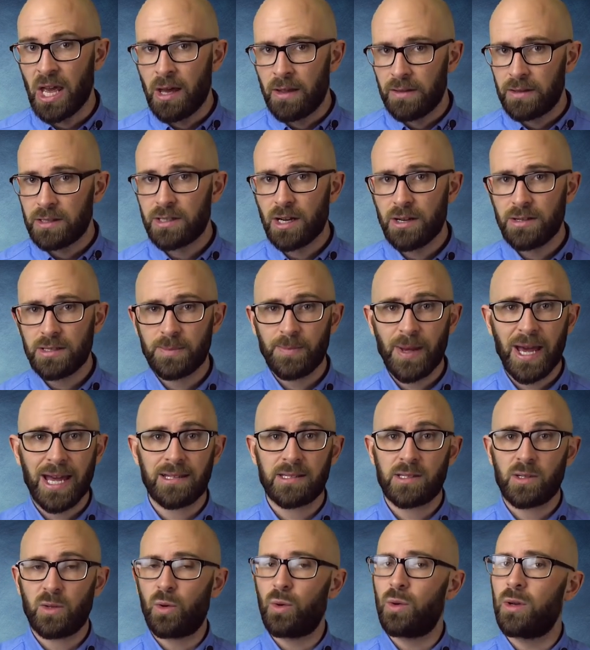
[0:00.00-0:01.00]
The show
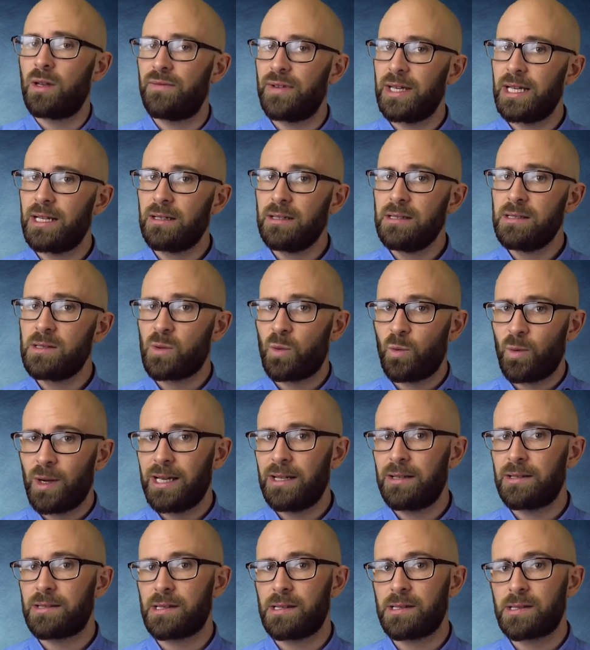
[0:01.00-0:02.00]
spans all of England,
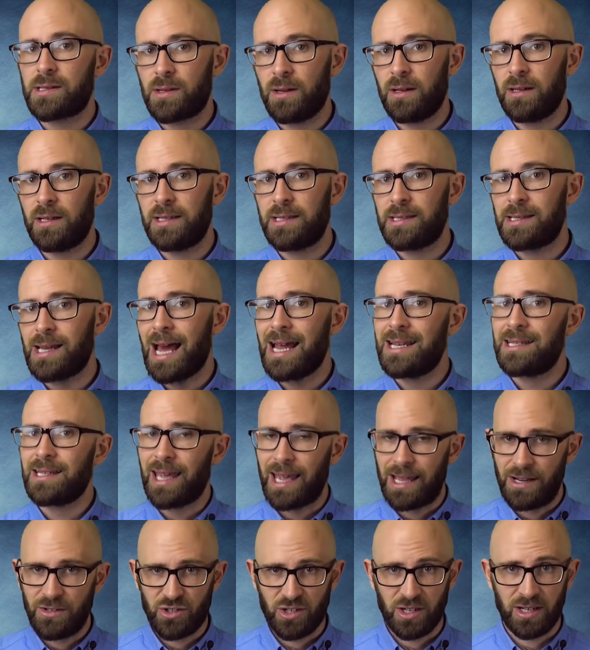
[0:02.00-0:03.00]
Wales, Scotland, and
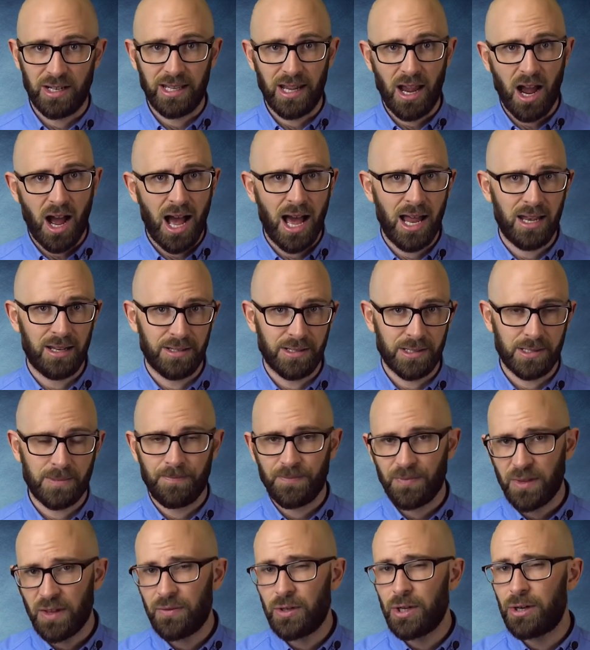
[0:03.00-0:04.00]
occasionally Ireland.
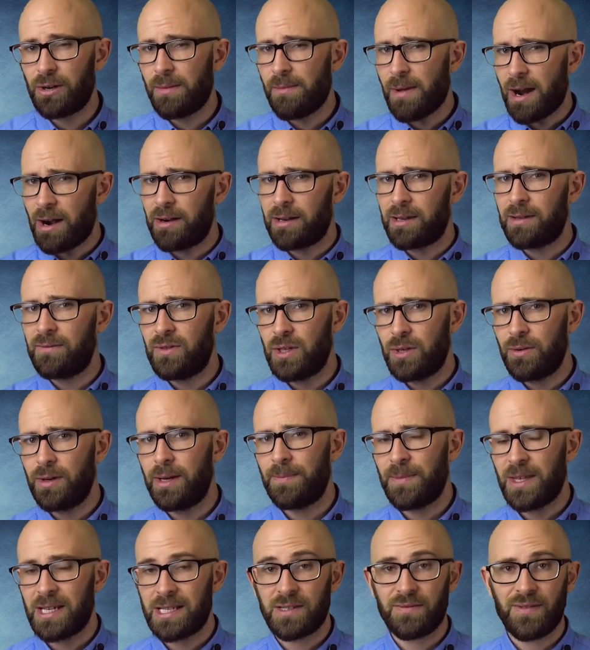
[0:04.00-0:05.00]
If you're an American
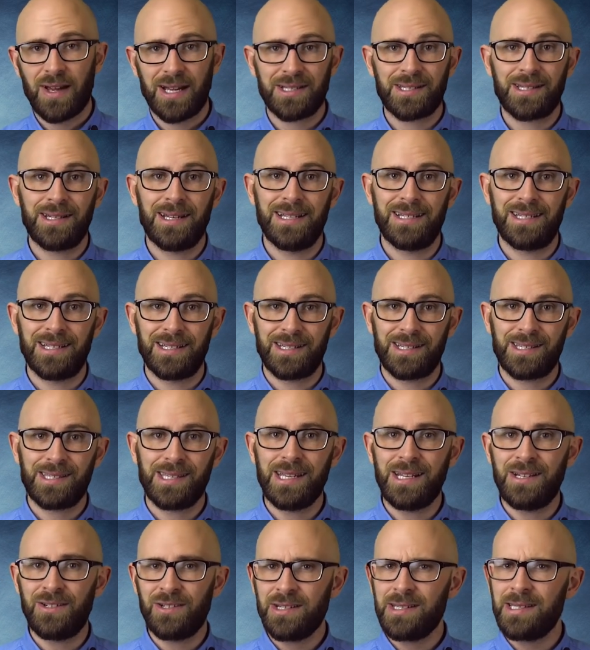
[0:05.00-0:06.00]
viewer, it's fascinating to
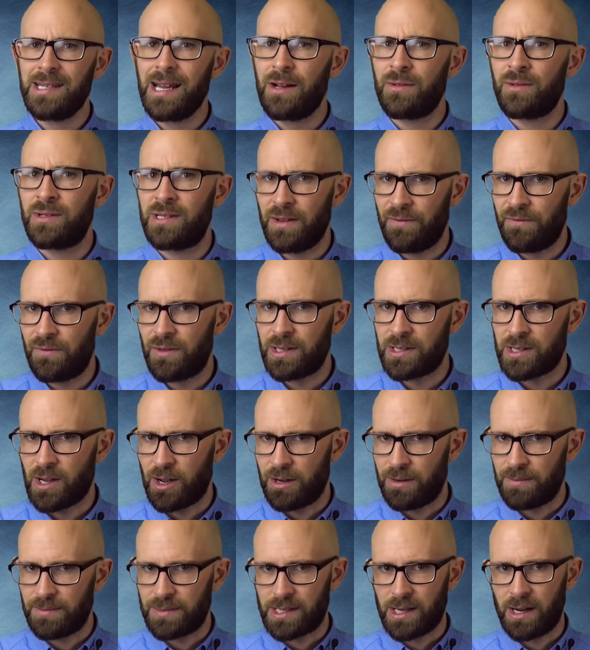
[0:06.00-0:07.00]
see just how different
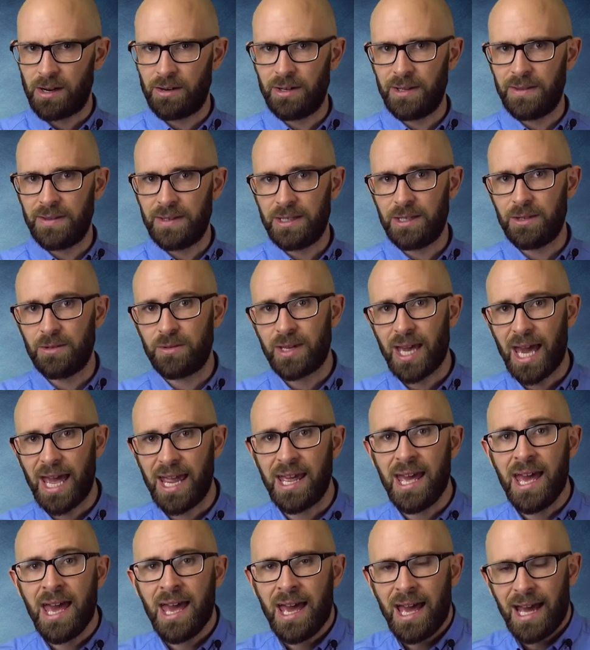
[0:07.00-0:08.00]
homes are in the
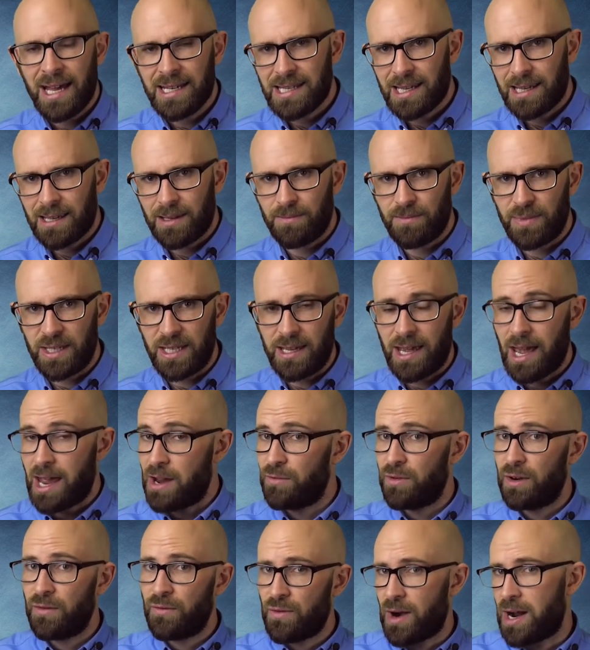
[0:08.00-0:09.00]
UK, and it can be a
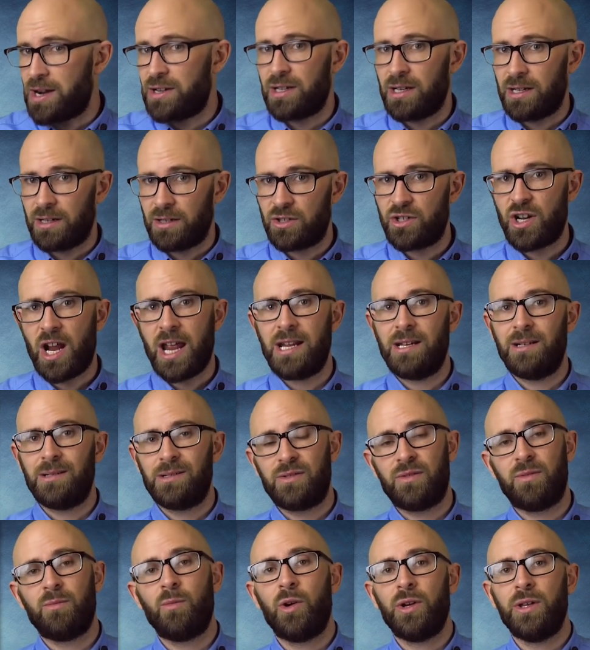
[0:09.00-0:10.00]
refreshing change
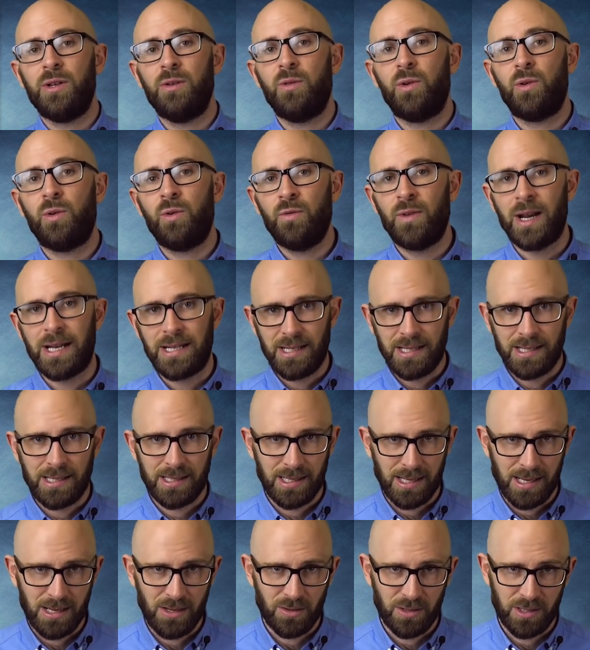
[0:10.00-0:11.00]
from what you already
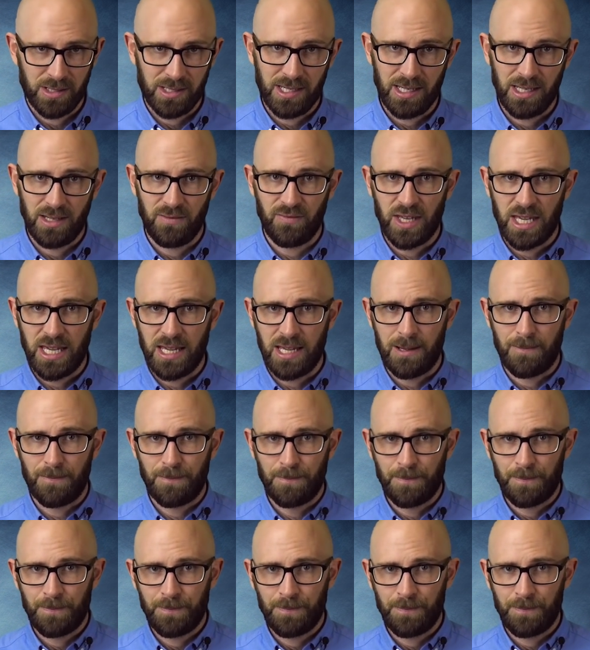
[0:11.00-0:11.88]
see on TV.